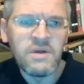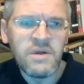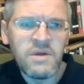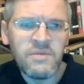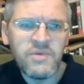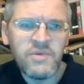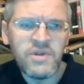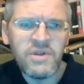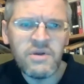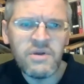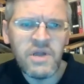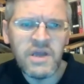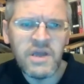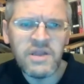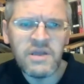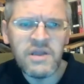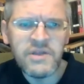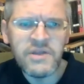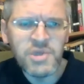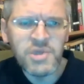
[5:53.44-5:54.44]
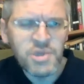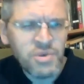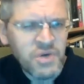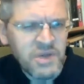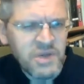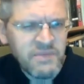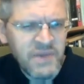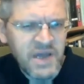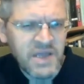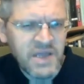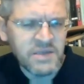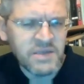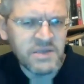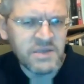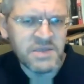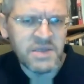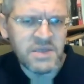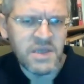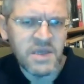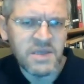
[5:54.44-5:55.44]
but not like the joy
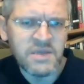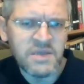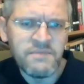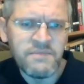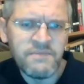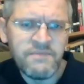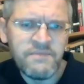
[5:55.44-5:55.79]
maidens did.